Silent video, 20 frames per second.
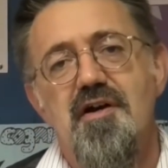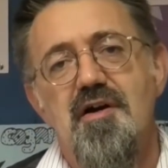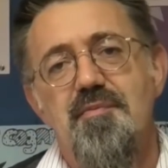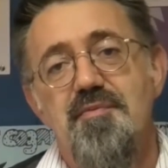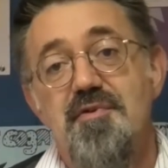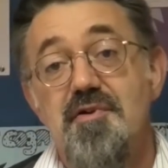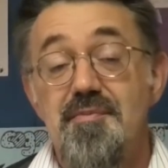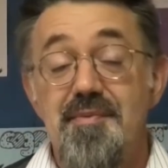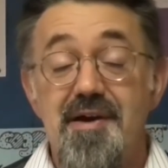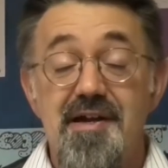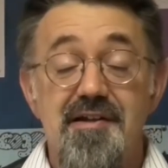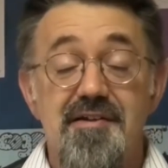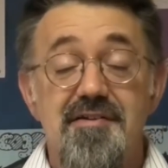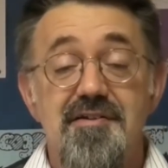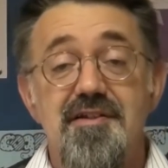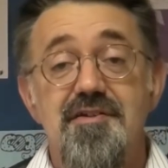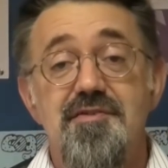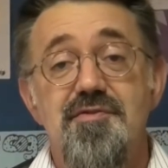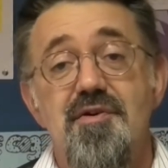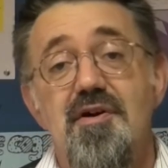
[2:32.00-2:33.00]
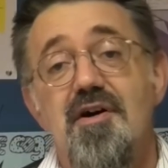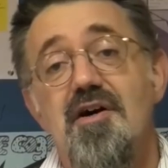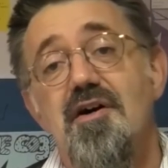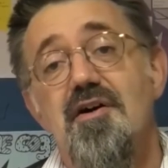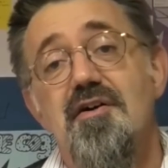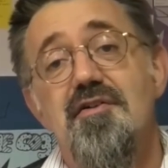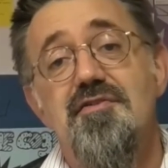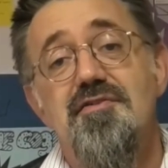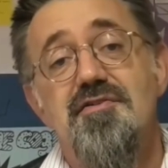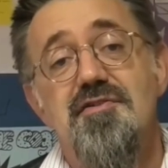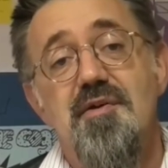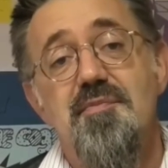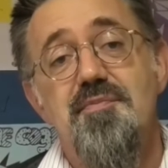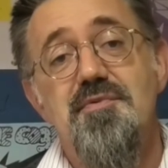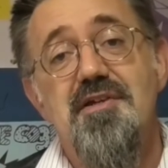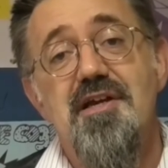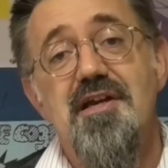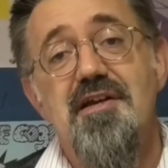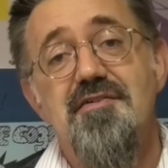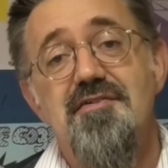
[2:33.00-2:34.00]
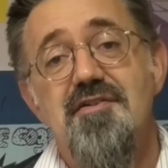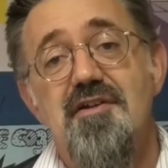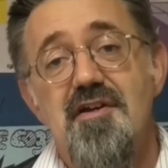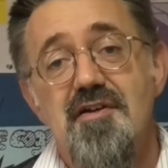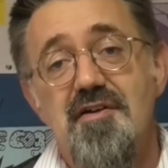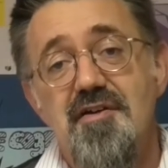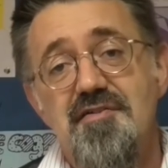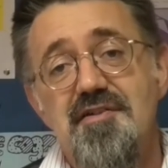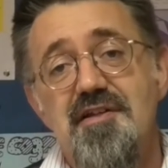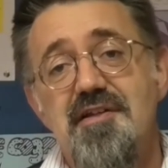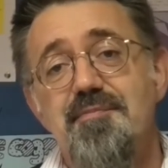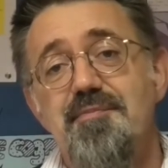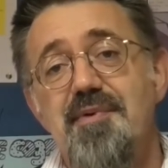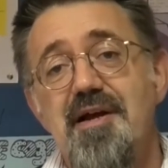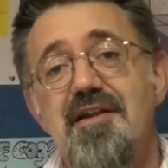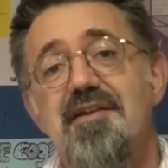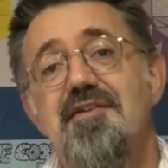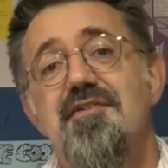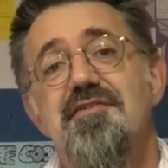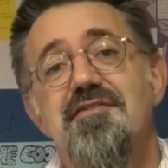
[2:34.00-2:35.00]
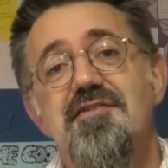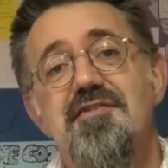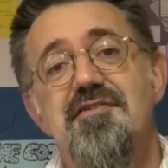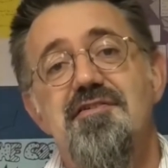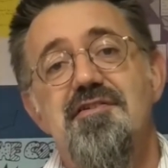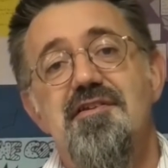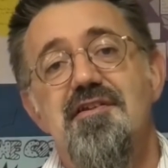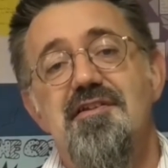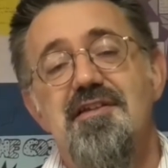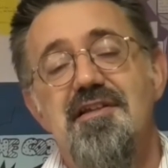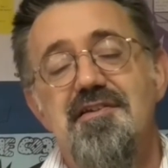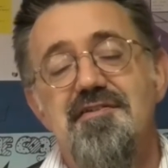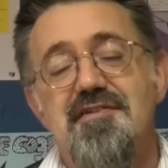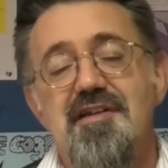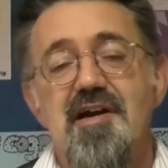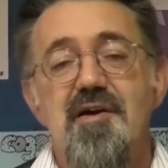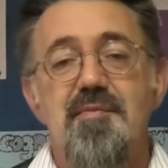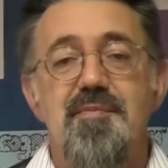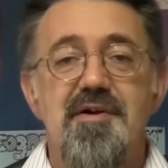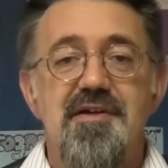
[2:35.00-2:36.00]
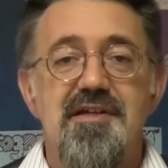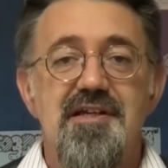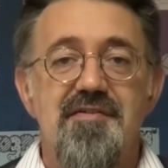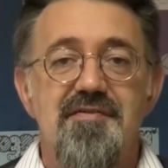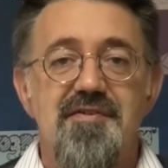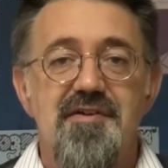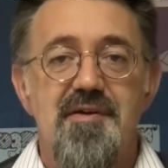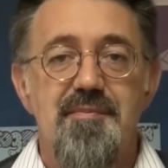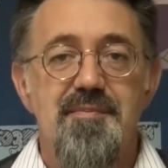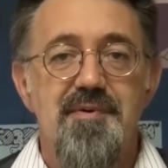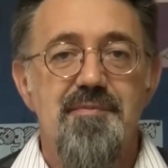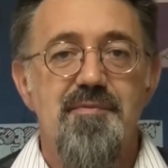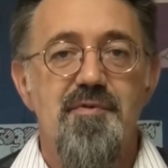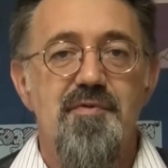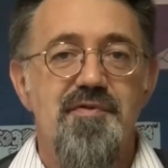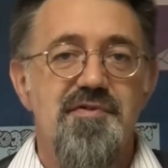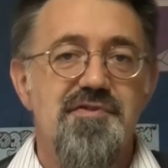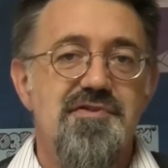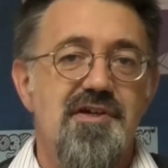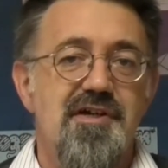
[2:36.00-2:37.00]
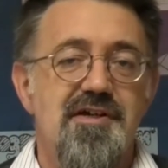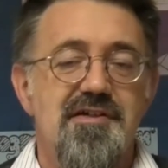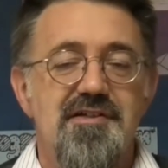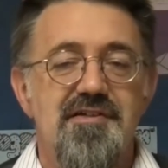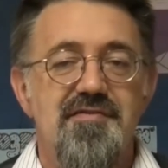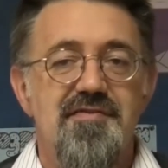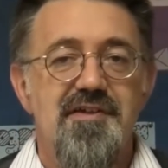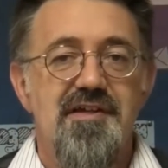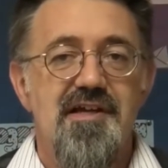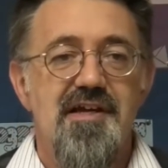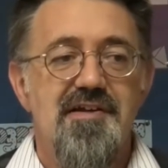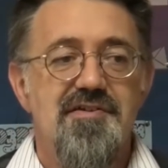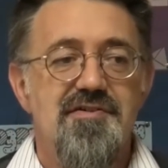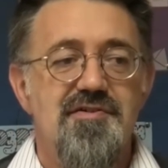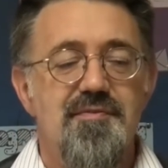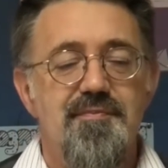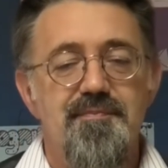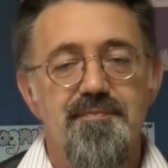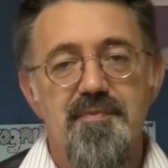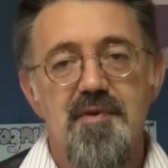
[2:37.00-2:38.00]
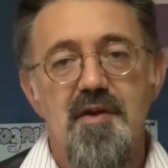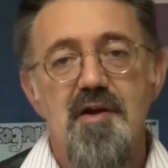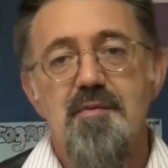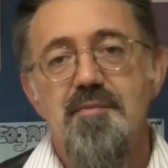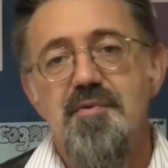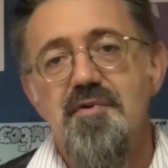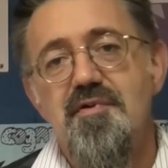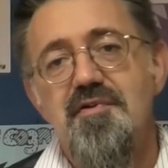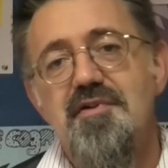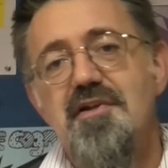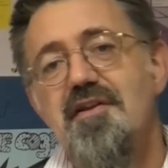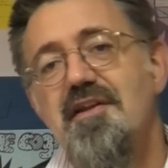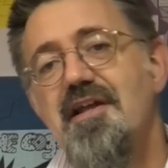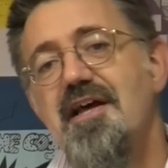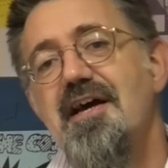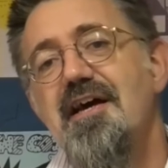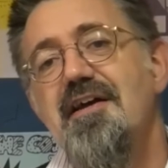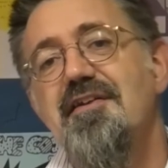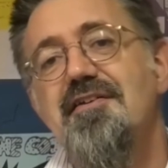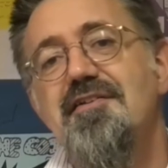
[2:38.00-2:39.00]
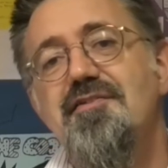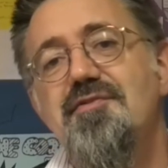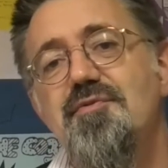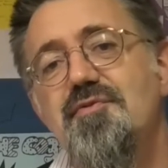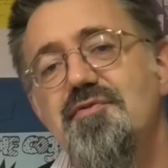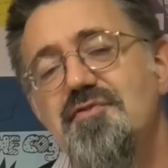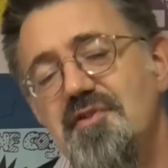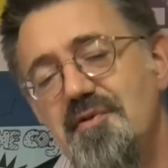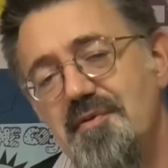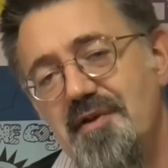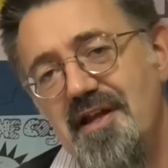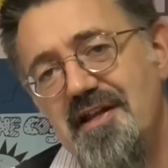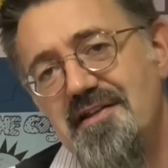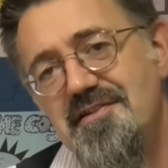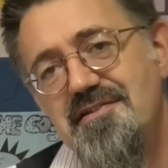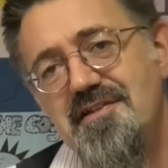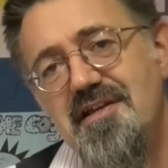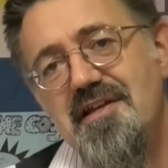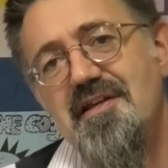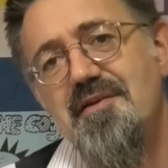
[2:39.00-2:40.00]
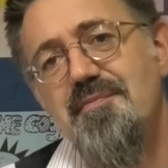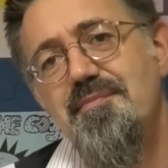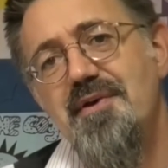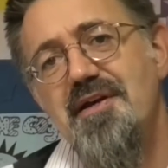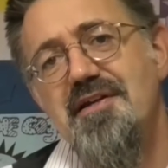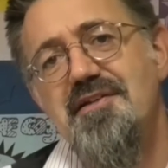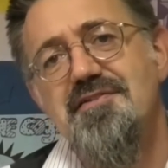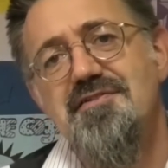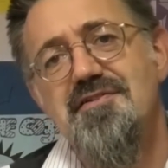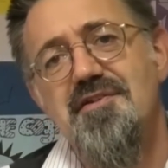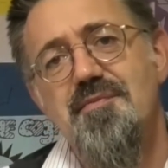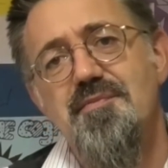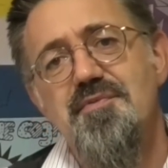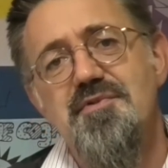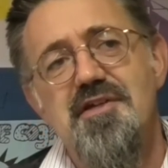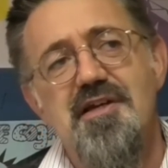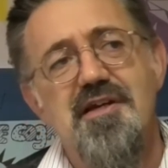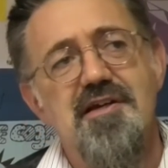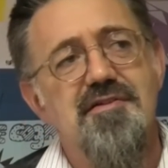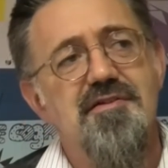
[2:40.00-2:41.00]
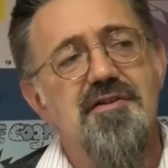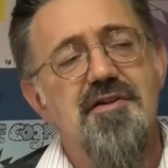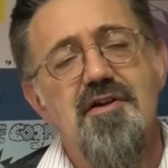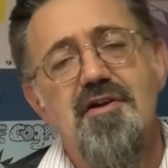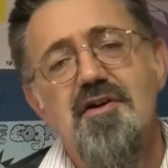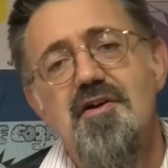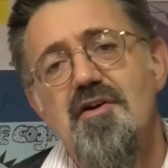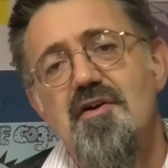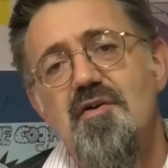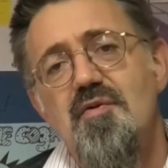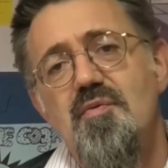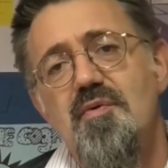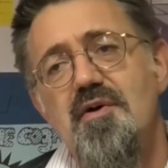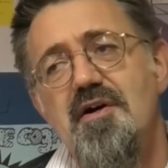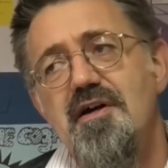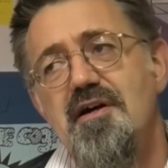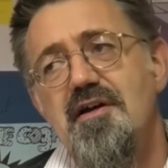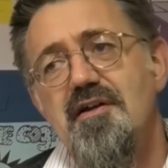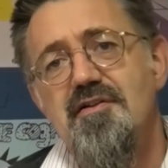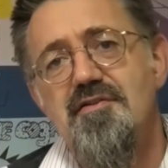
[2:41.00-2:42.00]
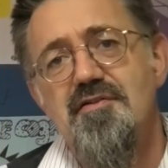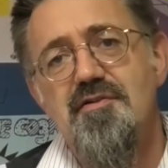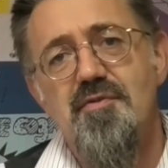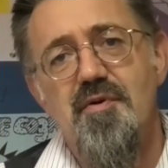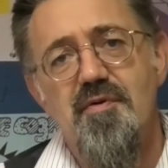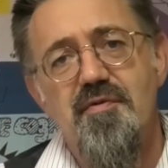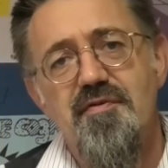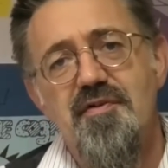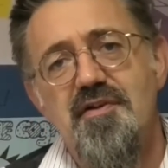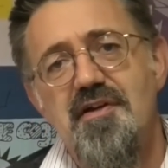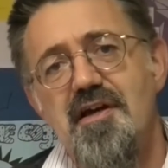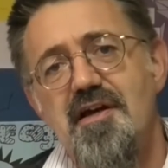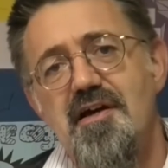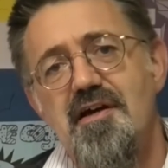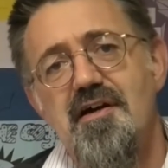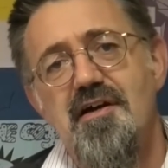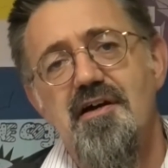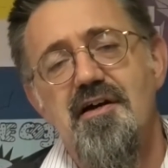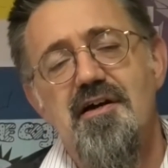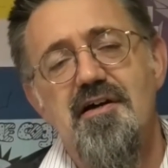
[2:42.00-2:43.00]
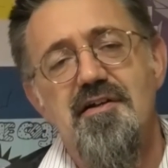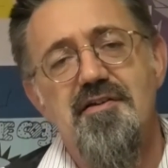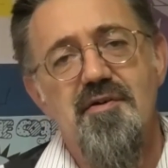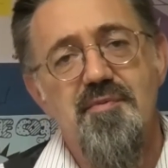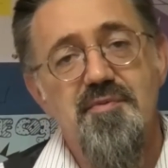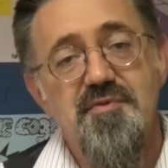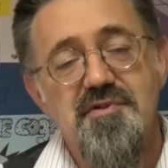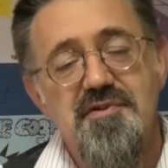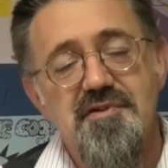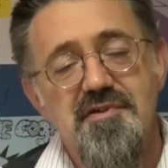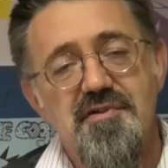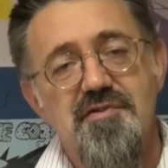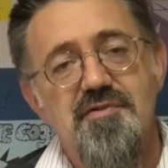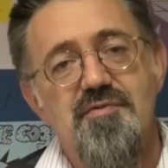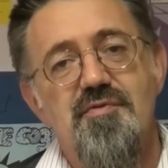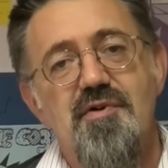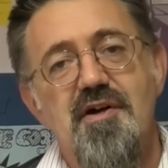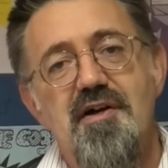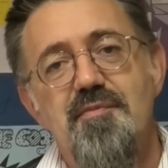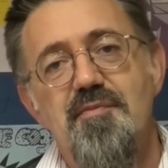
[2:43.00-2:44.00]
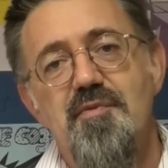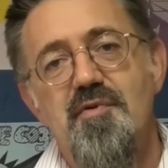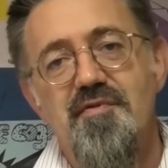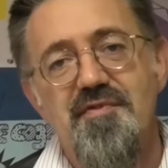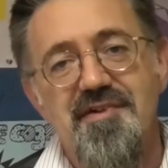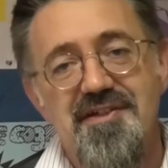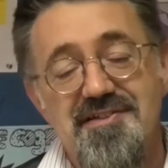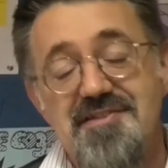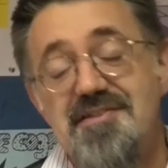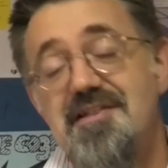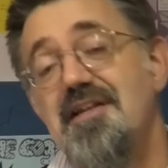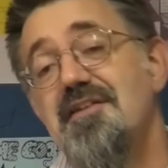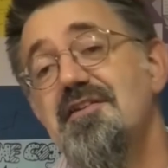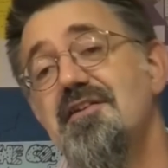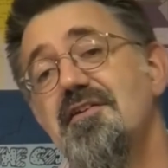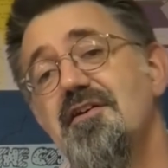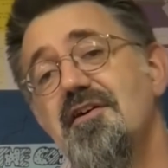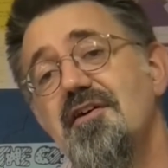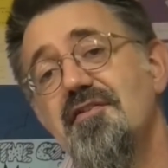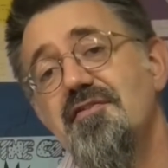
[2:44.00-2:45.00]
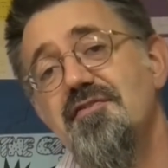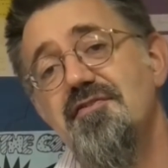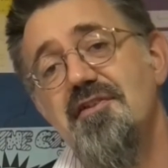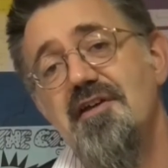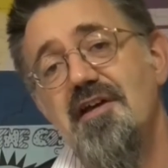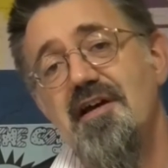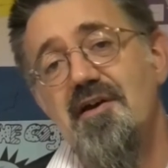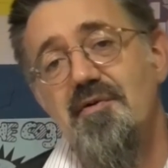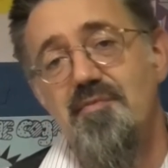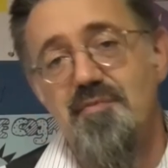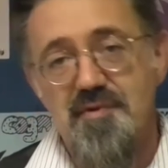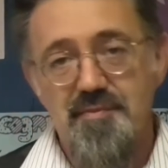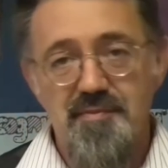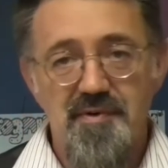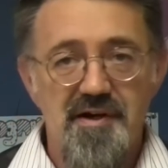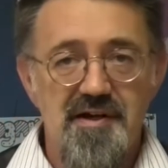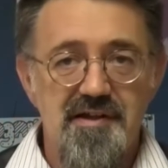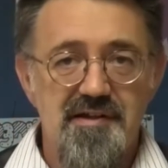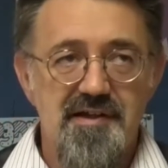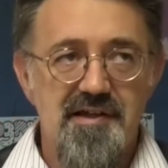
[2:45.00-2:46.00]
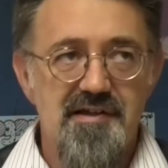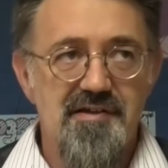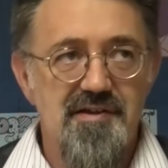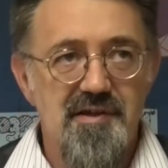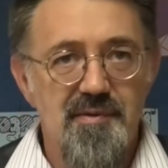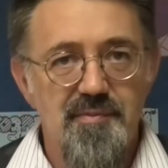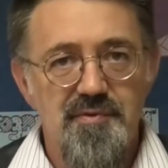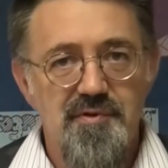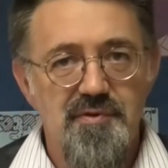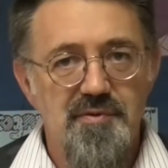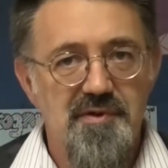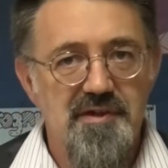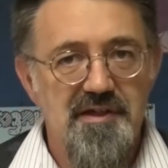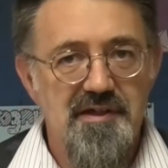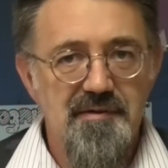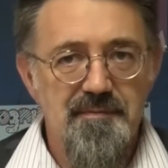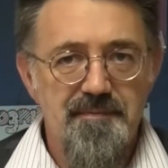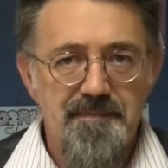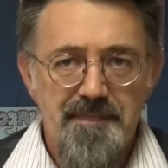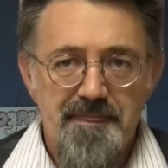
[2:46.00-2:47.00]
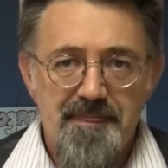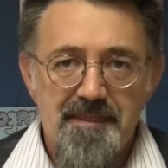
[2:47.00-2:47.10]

humanities or arts subjects, because it balances things out by giving a bit more of a scientific edge. But on the other hand, it's also an essay-based subject where you often get the opportunity to write more of an extended answer, and we might end up doing